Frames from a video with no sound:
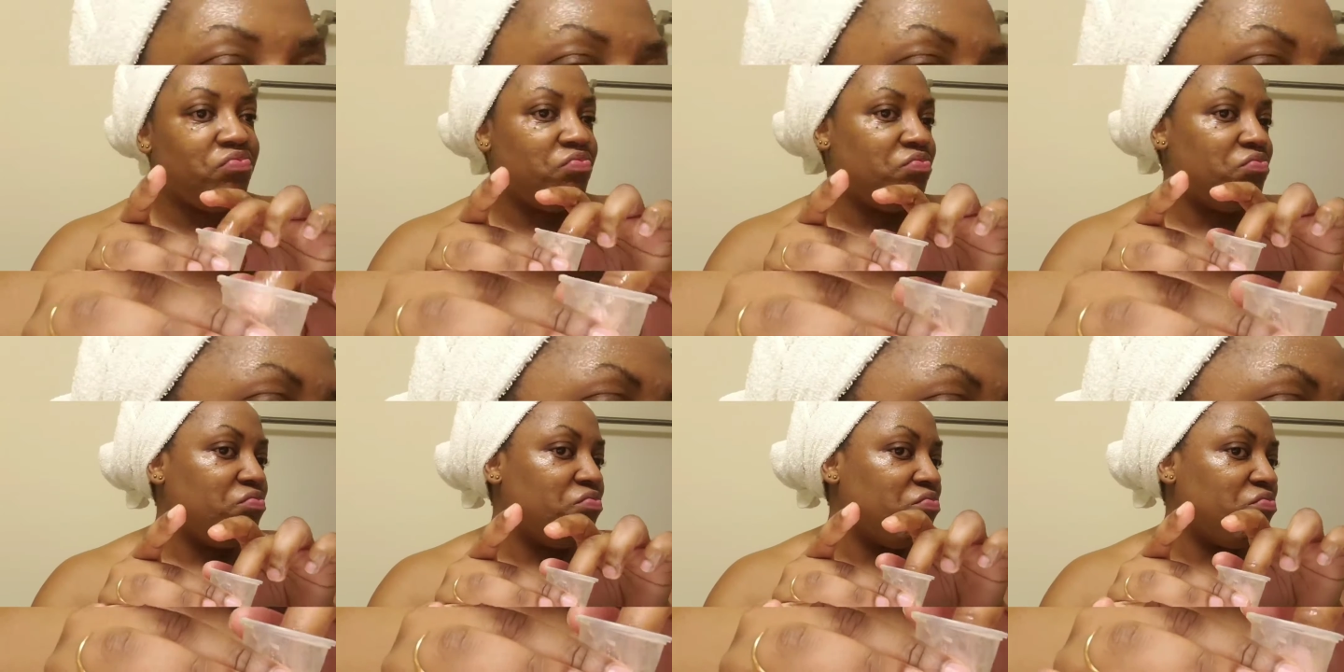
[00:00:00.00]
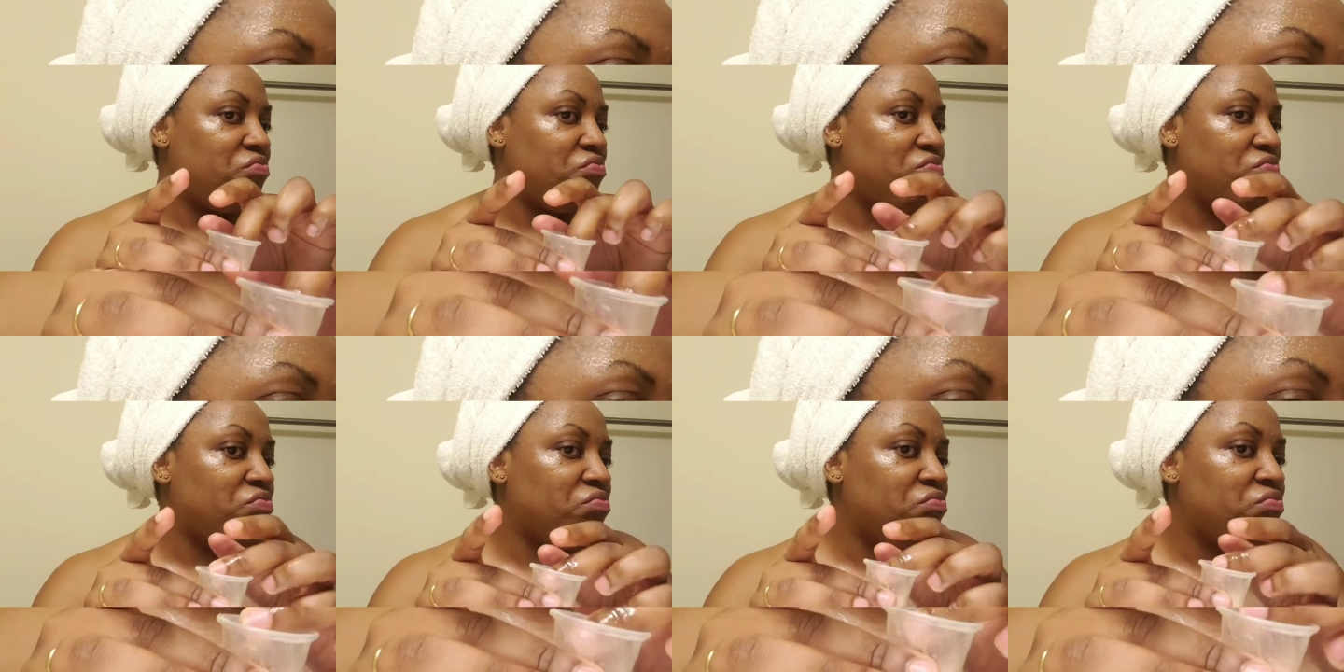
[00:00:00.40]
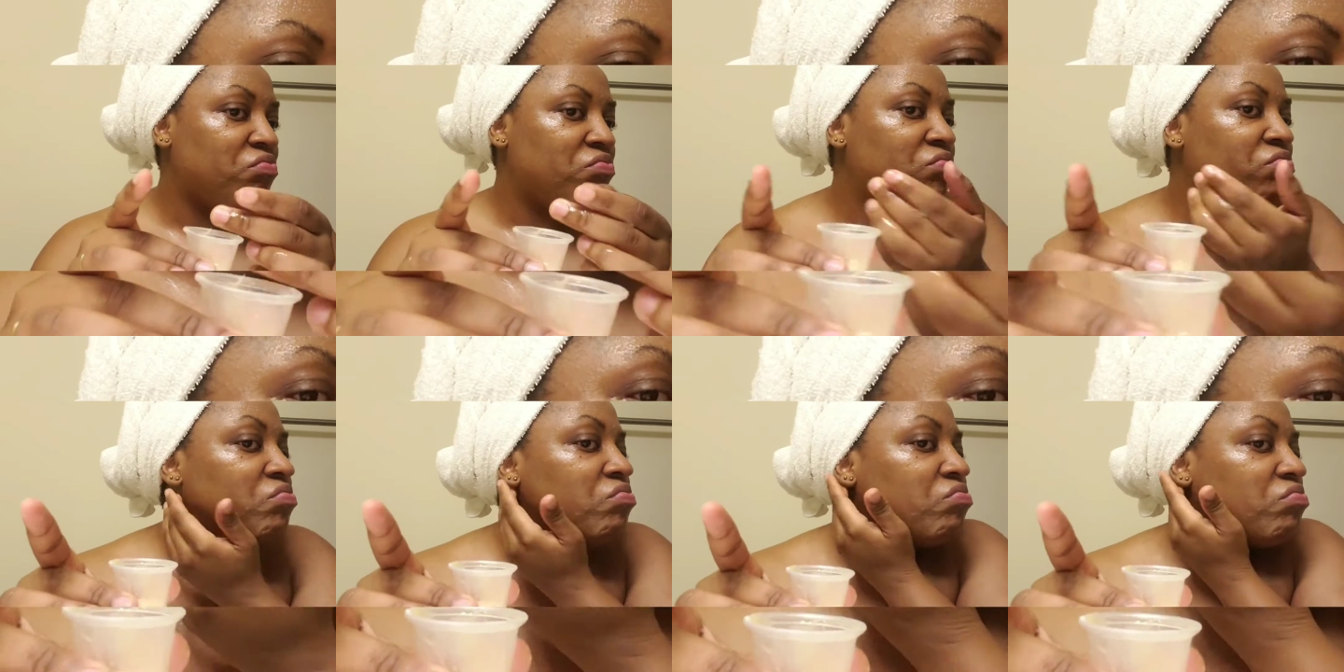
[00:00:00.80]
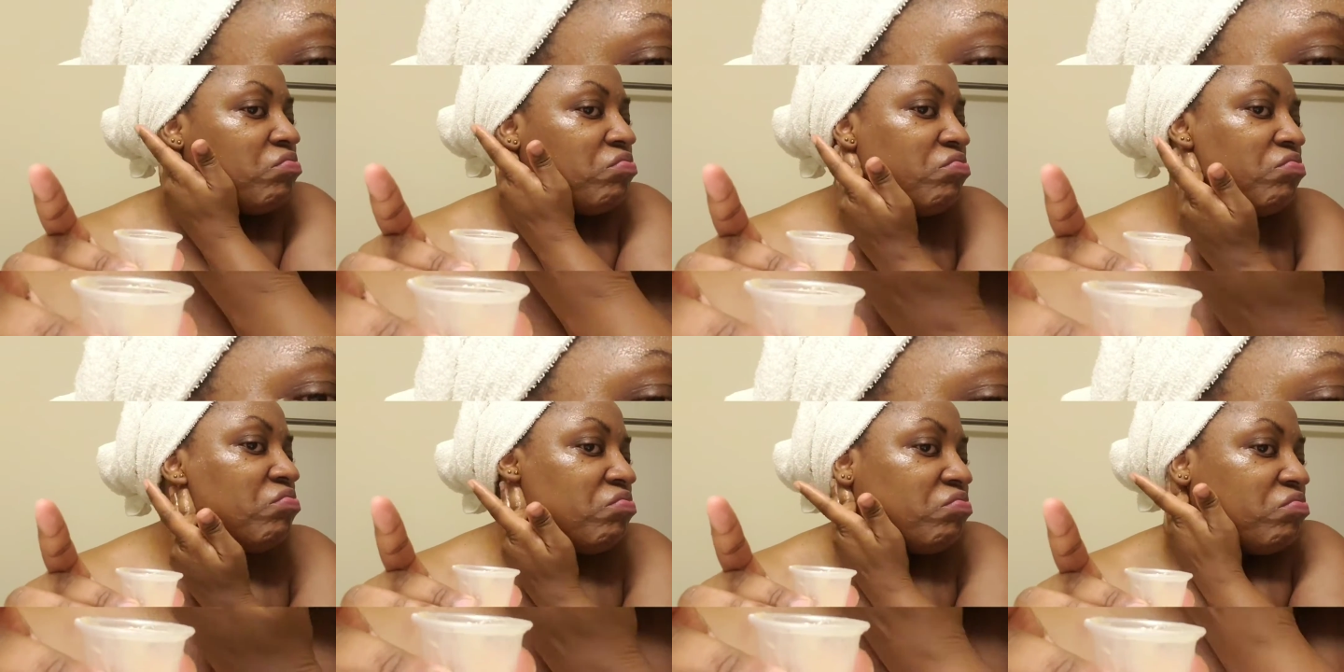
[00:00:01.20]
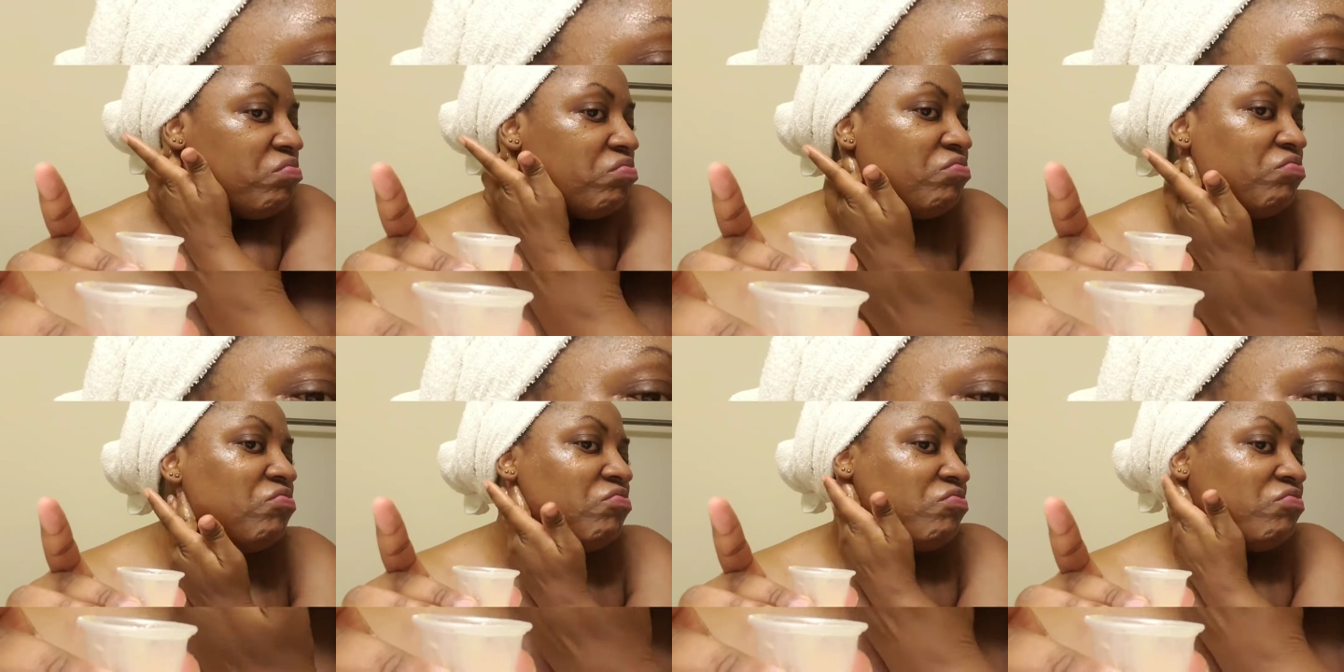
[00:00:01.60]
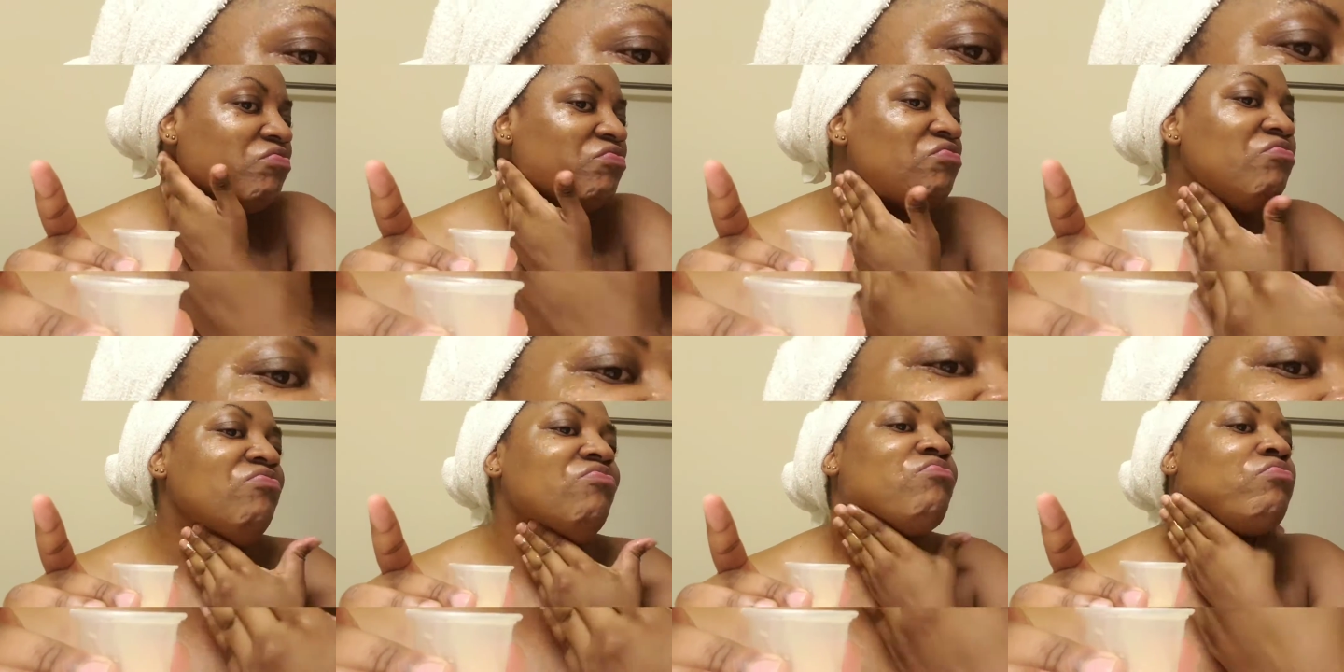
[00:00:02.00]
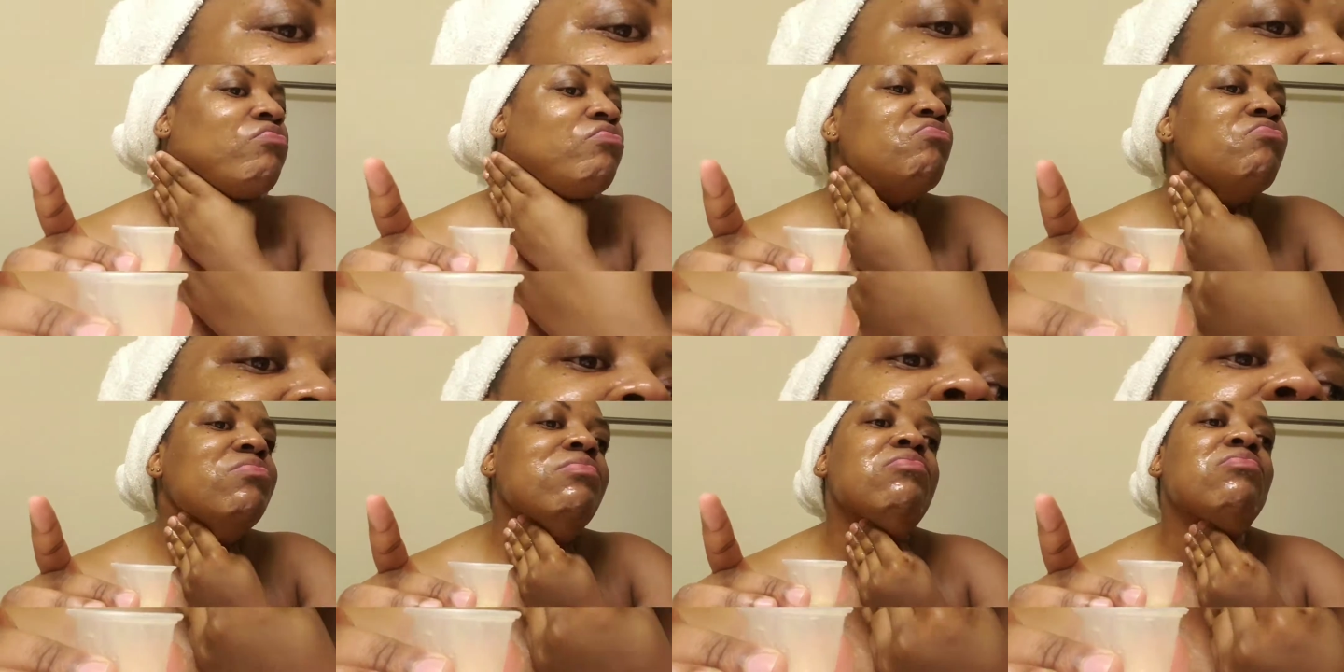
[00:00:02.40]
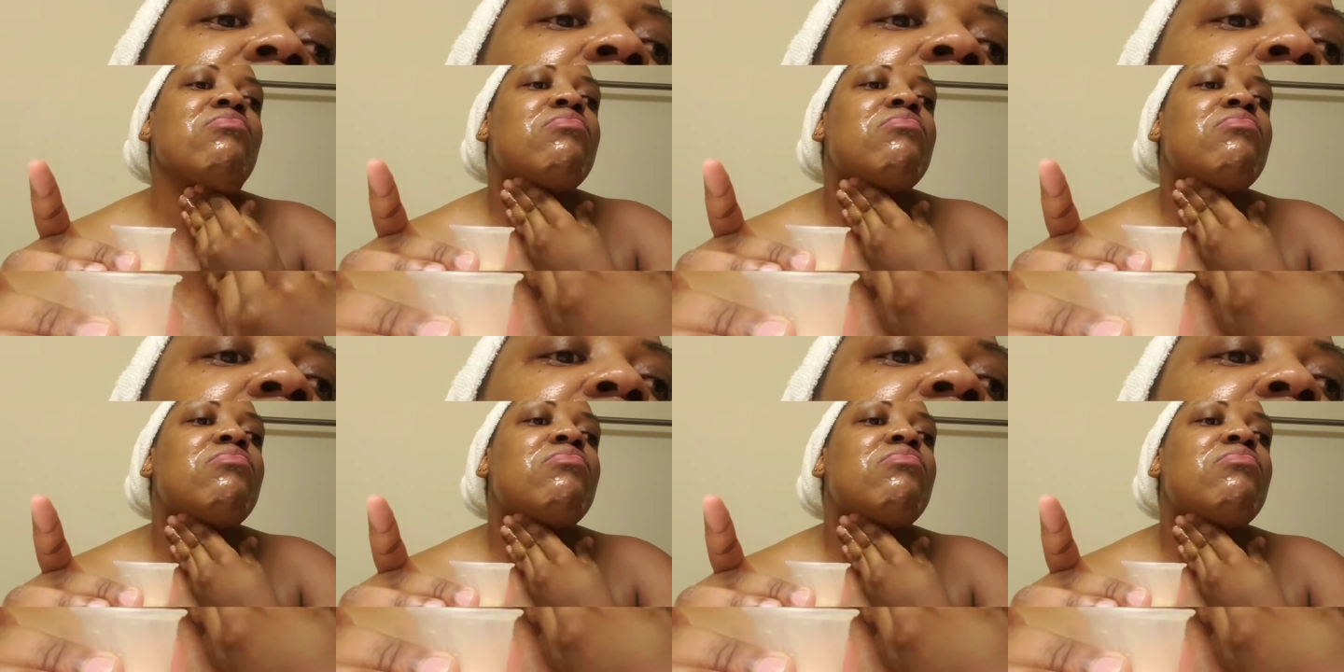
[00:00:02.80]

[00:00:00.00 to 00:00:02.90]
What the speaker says: forget the ears and